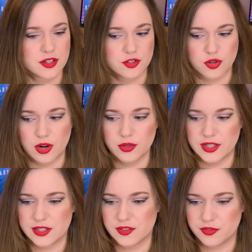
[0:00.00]
control
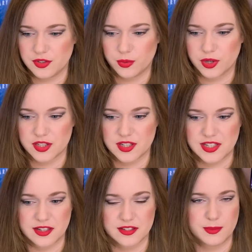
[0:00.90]
it if you were to
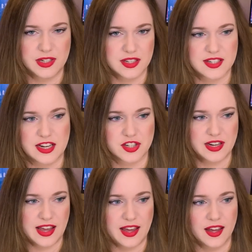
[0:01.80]
tell them in a session,
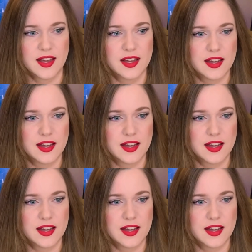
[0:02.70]
hey,